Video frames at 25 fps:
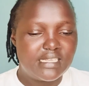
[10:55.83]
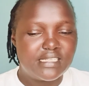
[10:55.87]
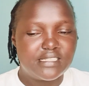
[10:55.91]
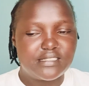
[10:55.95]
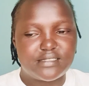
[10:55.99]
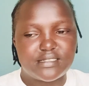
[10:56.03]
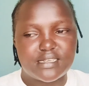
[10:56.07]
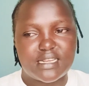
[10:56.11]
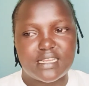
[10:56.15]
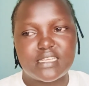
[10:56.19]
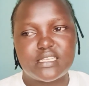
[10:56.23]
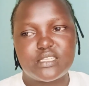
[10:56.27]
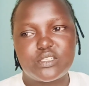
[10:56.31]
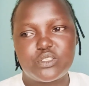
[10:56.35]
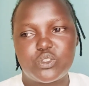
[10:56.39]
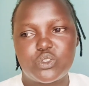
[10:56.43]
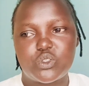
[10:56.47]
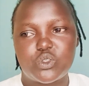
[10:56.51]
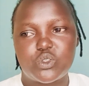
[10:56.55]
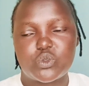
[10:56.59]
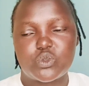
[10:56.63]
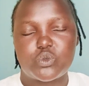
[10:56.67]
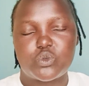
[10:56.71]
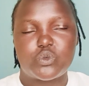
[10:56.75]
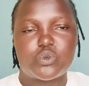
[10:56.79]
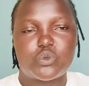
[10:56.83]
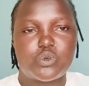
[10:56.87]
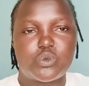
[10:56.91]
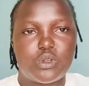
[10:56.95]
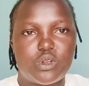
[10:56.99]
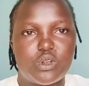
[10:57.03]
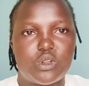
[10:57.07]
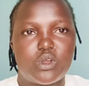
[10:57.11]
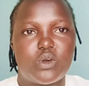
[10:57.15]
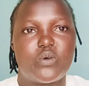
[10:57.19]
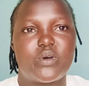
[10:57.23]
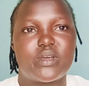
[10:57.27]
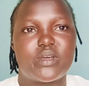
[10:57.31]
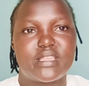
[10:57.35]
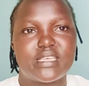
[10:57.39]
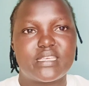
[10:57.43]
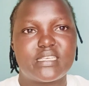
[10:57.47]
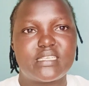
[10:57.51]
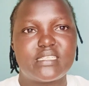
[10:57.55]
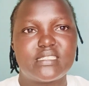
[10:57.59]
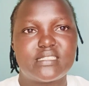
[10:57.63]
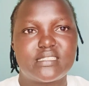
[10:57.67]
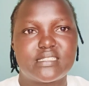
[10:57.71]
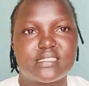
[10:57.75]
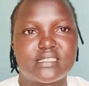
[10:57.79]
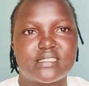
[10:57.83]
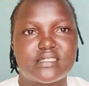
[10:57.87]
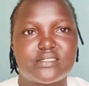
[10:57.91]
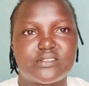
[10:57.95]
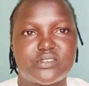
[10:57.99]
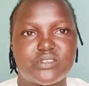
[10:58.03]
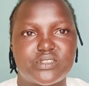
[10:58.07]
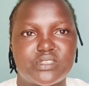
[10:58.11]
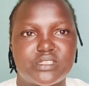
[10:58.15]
trying to lower the interest